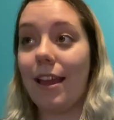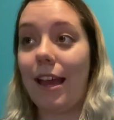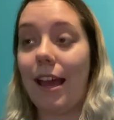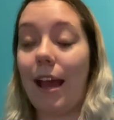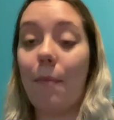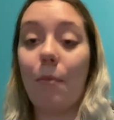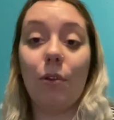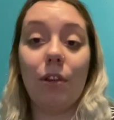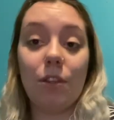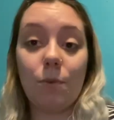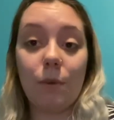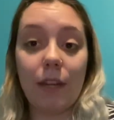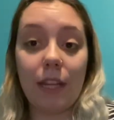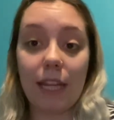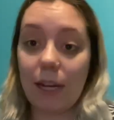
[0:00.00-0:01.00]
I'm only
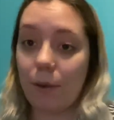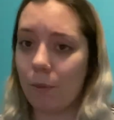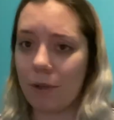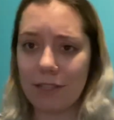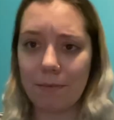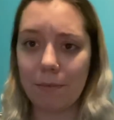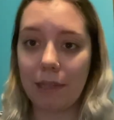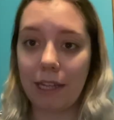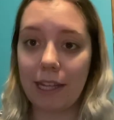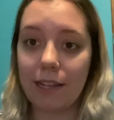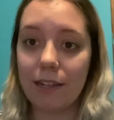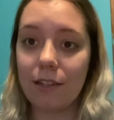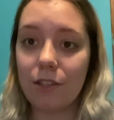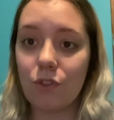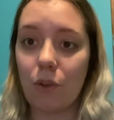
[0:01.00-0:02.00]
20 and it wasn't
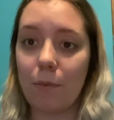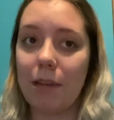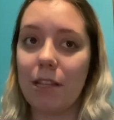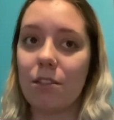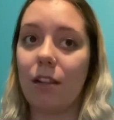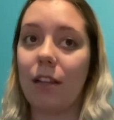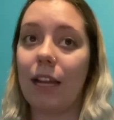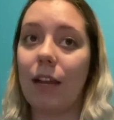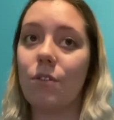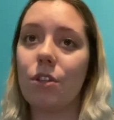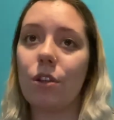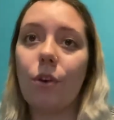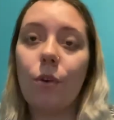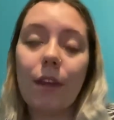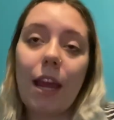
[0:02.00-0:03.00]
planned. So I mean, it's not like I was
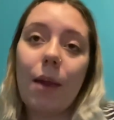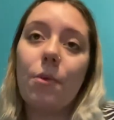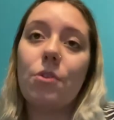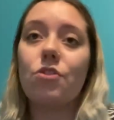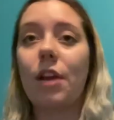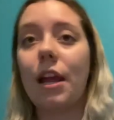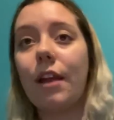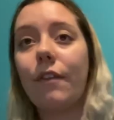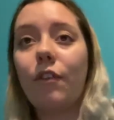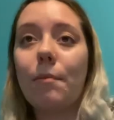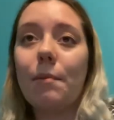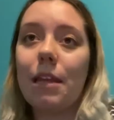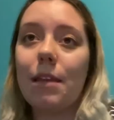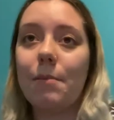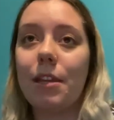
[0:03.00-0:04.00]
like, oh yeah, we're trying for a
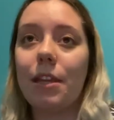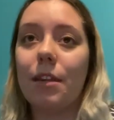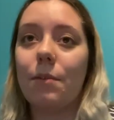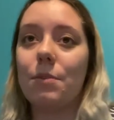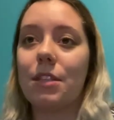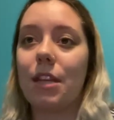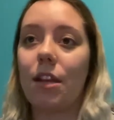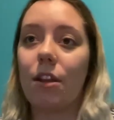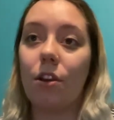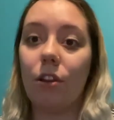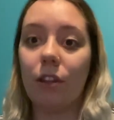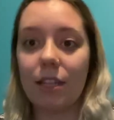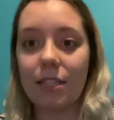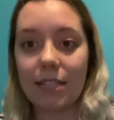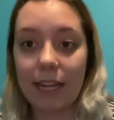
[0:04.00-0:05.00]
baby, and it was like an all
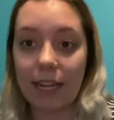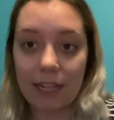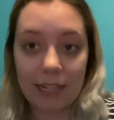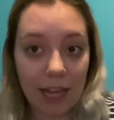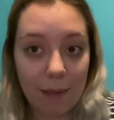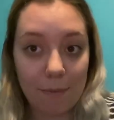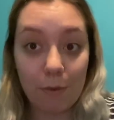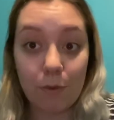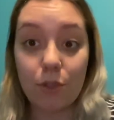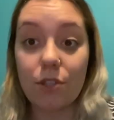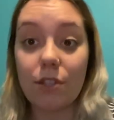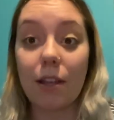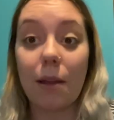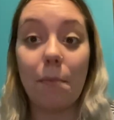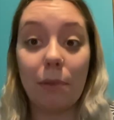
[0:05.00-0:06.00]
exciting time. It was just
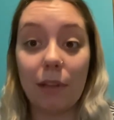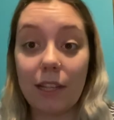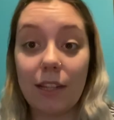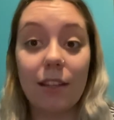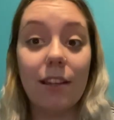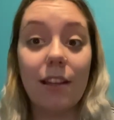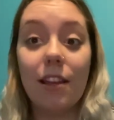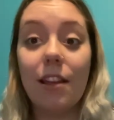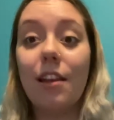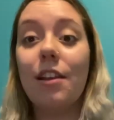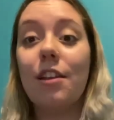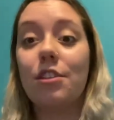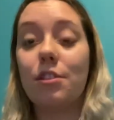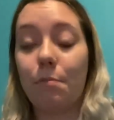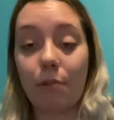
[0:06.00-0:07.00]
a complete
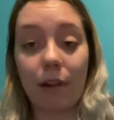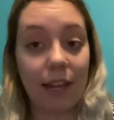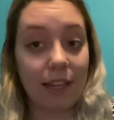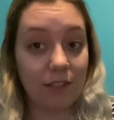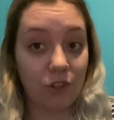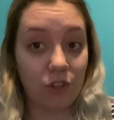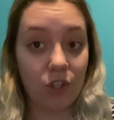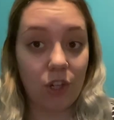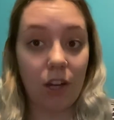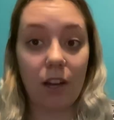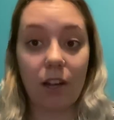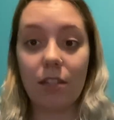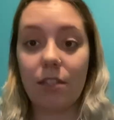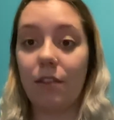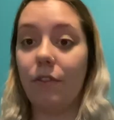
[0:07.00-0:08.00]
surprise and
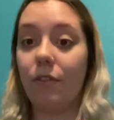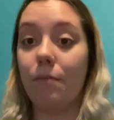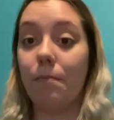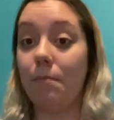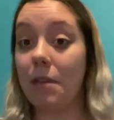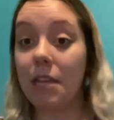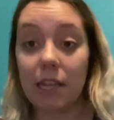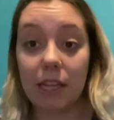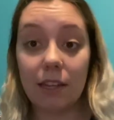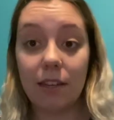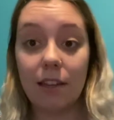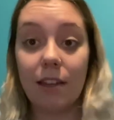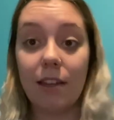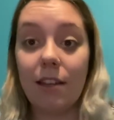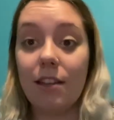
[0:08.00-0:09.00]
shock to me,
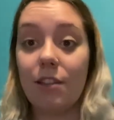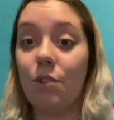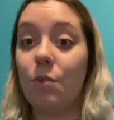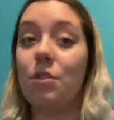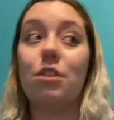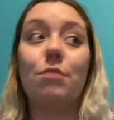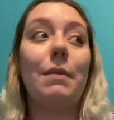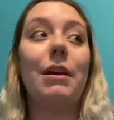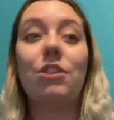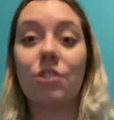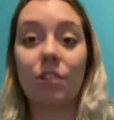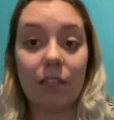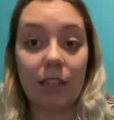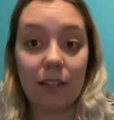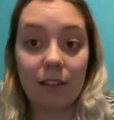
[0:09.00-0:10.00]
so
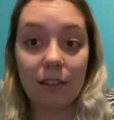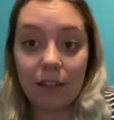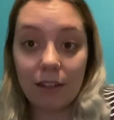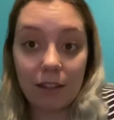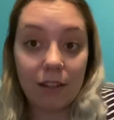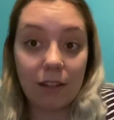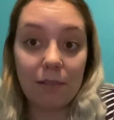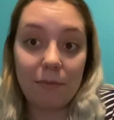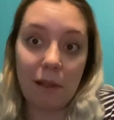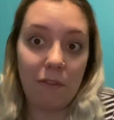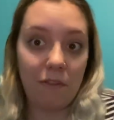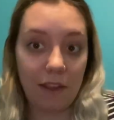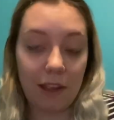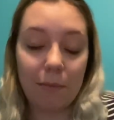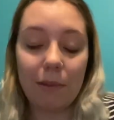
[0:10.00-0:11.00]
especially my
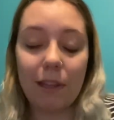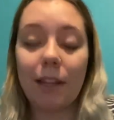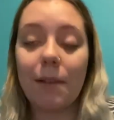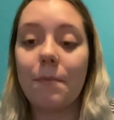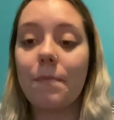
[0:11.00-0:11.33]
family.